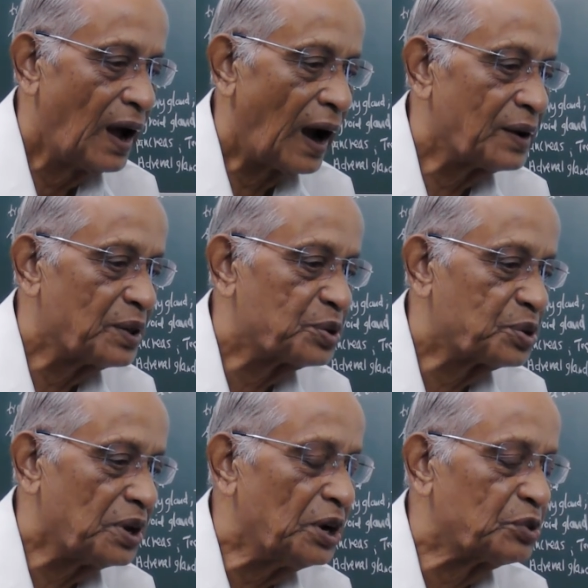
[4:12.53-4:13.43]
and the
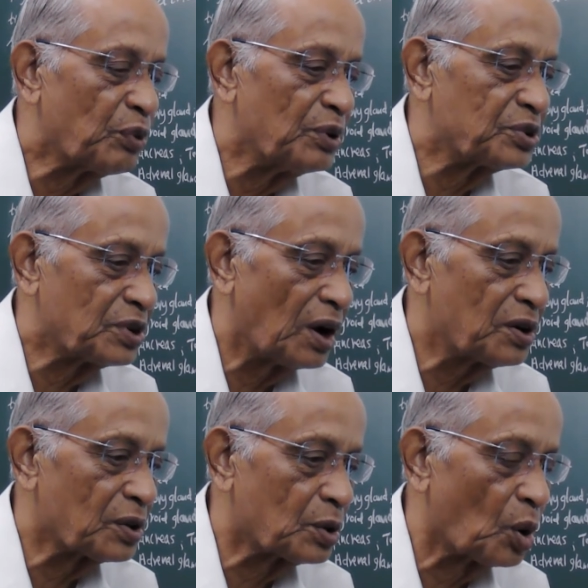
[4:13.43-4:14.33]
seeds will
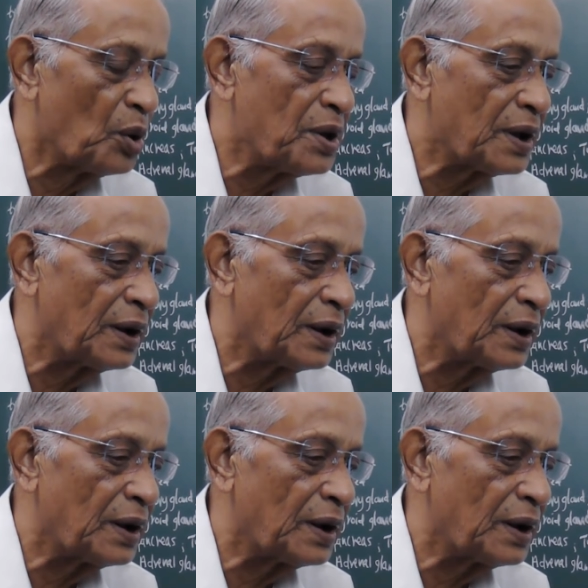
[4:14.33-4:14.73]
start growing